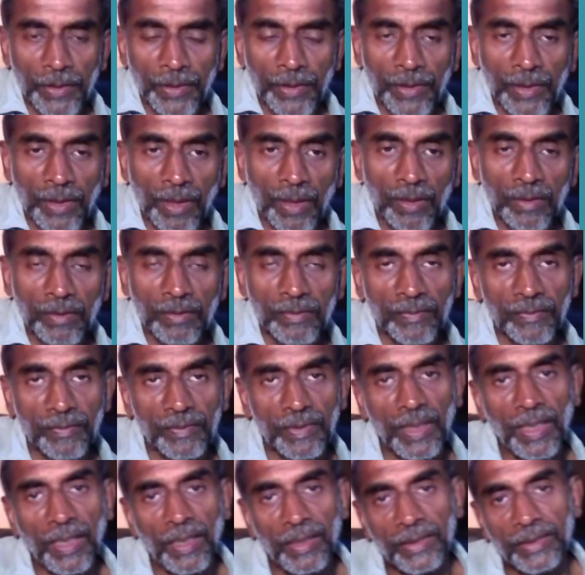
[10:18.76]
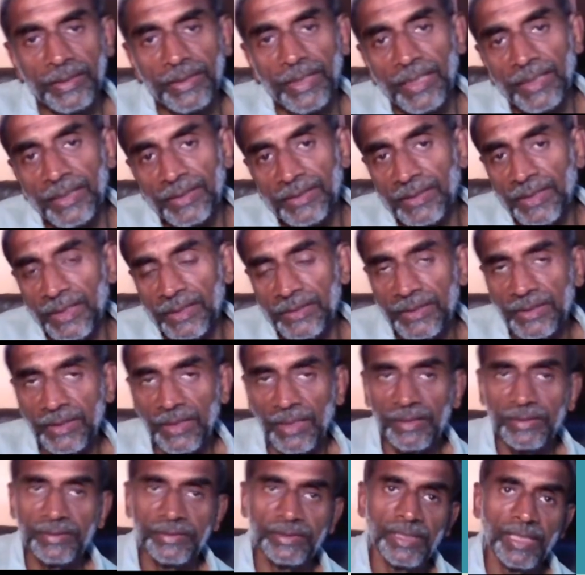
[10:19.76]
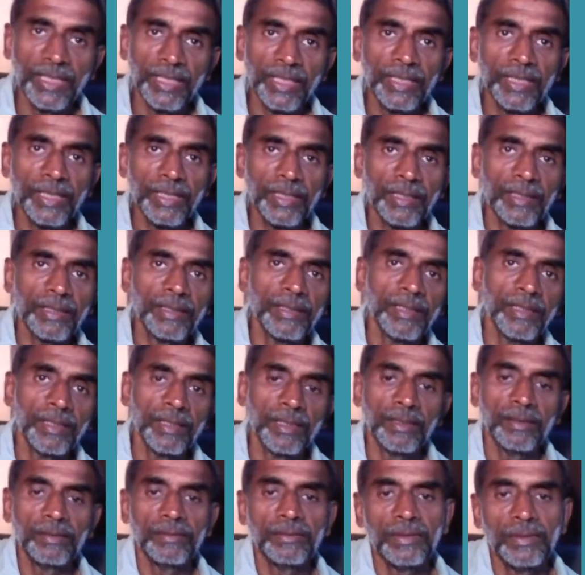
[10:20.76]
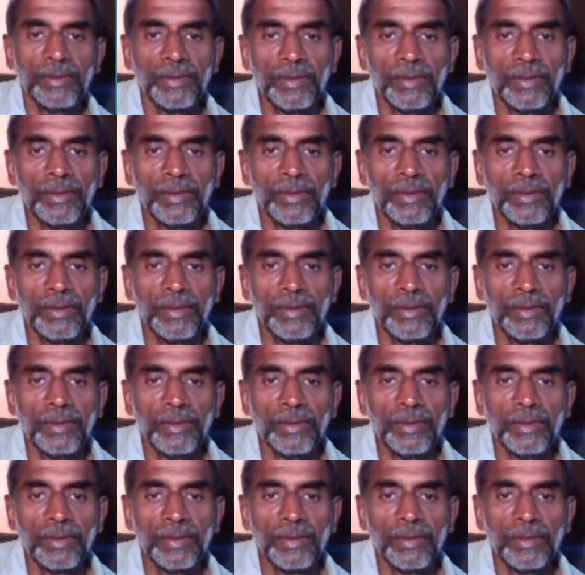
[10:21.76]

Now, that is the genetic uh,